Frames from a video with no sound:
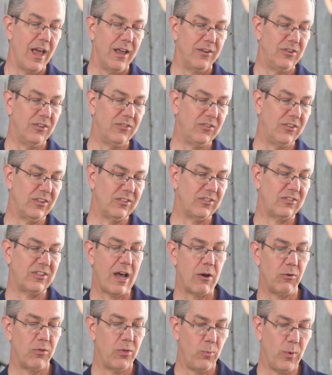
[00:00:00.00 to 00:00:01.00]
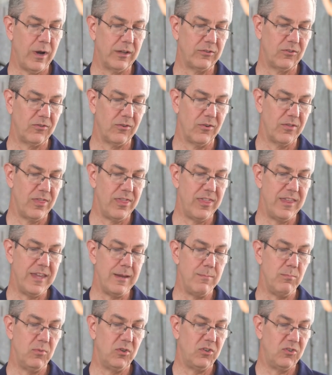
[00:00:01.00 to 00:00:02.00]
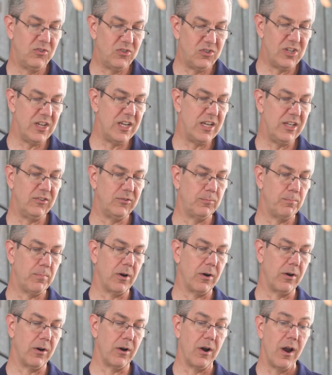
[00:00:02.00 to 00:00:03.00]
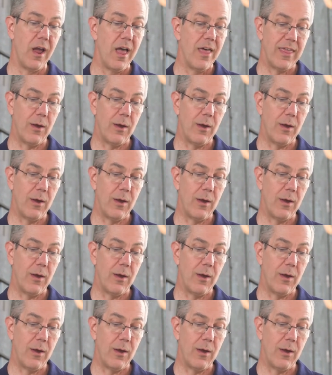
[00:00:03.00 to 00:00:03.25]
just a Southwestern-themed cheeseburger